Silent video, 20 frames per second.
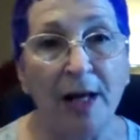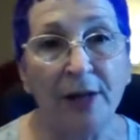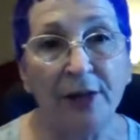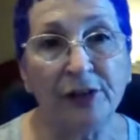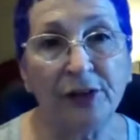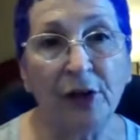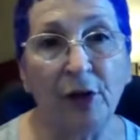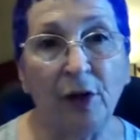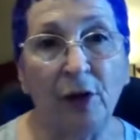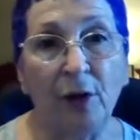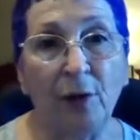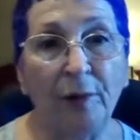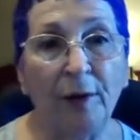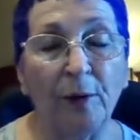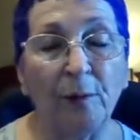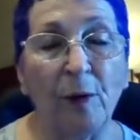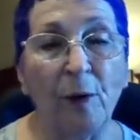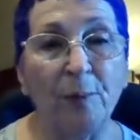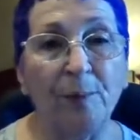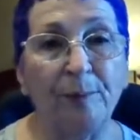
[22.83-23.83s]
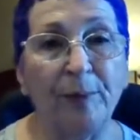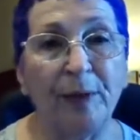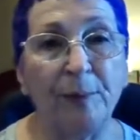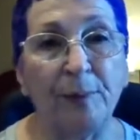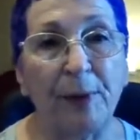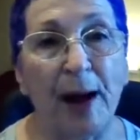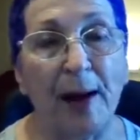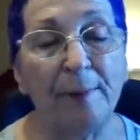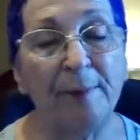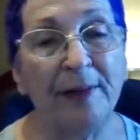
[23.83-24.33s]
So there won't be
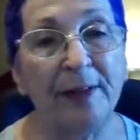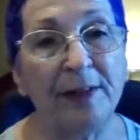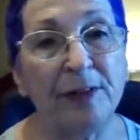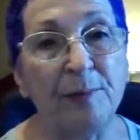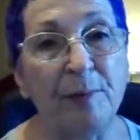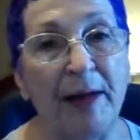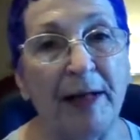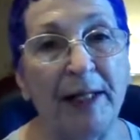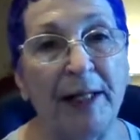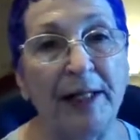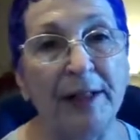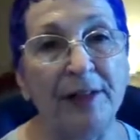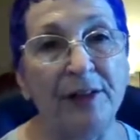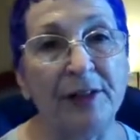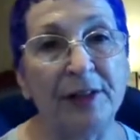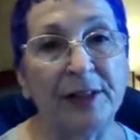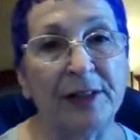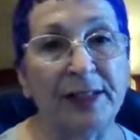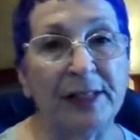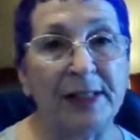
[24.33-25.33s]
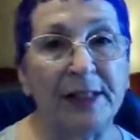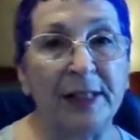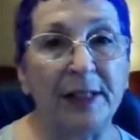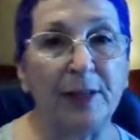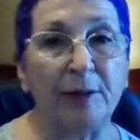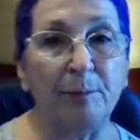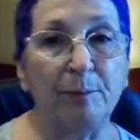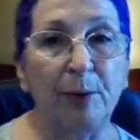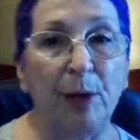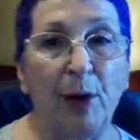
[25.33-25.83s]
probably as many
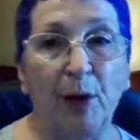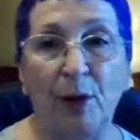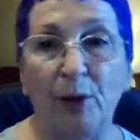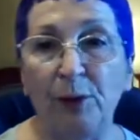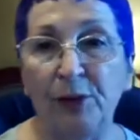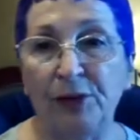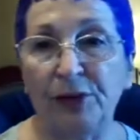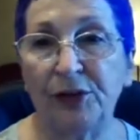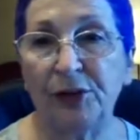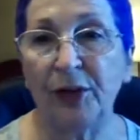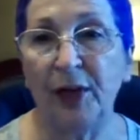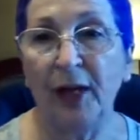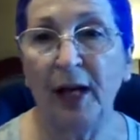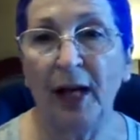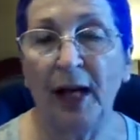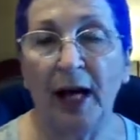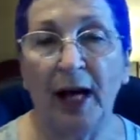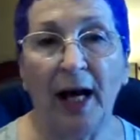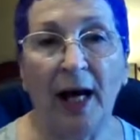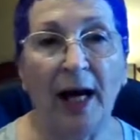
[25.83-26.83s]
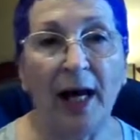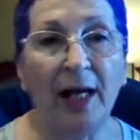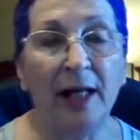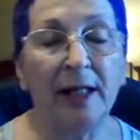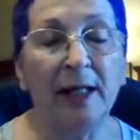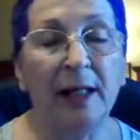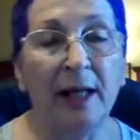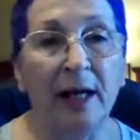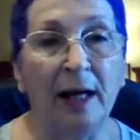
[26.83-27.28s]
interesting posts on